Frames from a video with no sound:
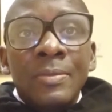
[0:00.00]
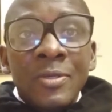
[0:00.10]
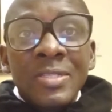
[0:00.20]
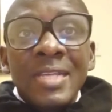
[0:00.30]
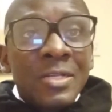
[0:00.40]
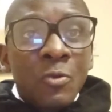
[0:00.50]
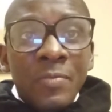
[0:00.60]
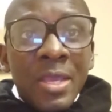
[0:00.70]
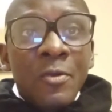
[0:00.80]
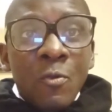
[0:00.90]
Because that will
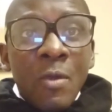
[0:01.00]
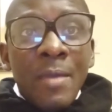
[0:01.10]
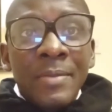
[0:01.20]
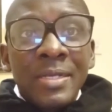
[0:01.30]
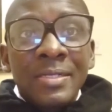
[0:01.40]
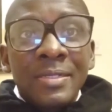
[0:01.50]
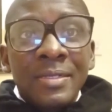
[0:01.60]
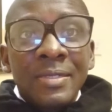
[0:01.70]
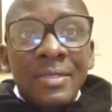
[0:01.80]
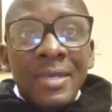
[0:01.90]
be a requirement.
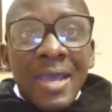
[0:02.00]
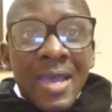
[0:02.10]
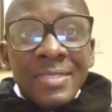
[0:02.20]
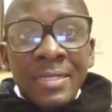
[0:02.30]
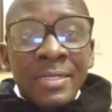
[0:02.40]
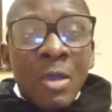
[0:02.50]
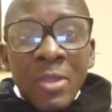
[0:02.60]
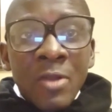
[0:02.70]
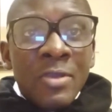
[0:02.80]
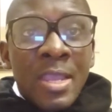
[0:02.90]
As now
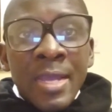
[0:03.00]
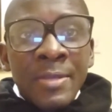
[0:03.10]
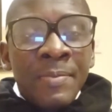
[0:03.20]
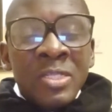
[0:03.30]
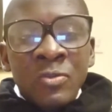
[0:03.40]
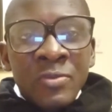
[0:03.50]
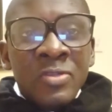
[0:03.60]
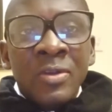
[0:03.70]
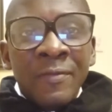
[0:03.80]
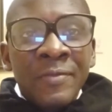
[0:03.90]
we are looking at a person who
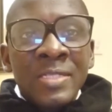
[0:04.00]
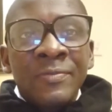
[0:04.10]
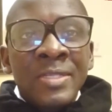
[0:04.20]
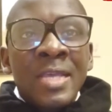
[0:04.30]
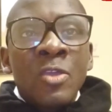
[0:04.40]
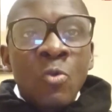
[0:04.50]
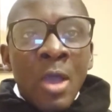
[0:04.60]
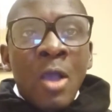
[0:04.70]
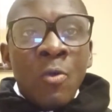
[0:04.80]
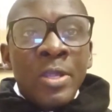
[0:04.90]
is on a Vist Visa. You
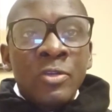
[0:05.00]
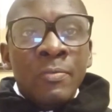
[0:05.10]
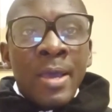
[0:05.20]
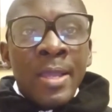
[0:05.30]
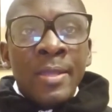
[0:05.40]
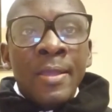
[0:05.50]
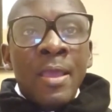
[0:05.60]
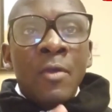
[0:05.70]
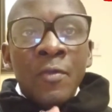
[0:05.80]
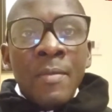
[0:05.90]
are going to Dubai.
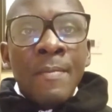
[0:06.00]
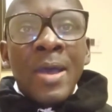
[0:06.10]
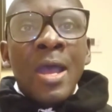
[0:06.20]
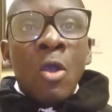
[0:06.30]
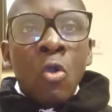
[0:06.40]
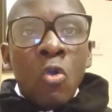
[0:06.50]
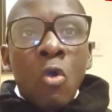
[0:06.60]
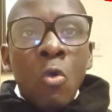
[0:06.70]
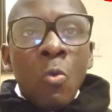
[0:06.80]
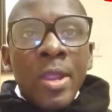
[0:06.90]
Remember,
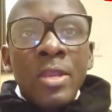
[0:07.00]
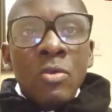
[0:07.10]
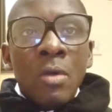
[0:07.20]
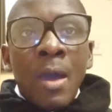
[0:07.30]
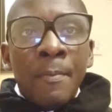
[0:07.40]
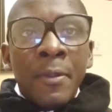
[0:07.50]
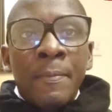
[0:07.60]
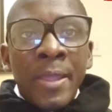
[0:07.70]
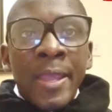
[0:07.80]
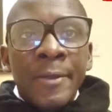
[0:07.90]
go when you are
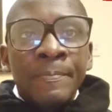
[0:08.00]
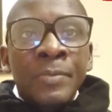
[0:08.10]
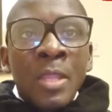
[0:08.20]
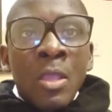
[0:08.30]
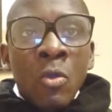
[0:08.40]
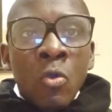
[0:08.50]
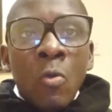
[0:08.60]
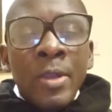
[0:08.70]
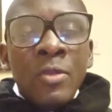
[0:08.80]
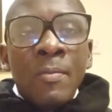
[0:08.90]
prepared.
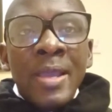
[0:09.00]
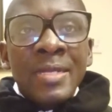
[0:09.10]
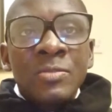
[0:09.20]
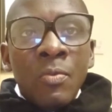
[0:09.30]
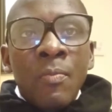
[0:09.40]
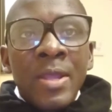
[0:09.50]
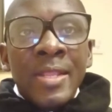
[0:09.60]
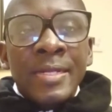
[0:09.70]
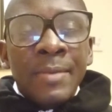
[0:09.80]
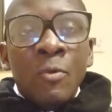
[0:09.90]
Go when your mind is prepared
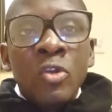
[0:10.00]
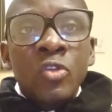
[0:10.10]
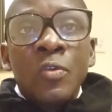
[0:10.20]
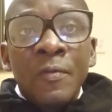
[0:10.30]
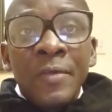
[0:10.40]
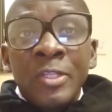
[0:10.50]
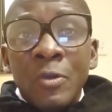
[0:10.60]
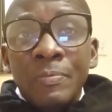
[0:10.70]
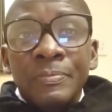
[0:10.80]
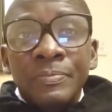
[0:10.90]
that I'm going to look for a
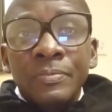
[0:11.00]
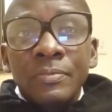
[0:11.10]
job.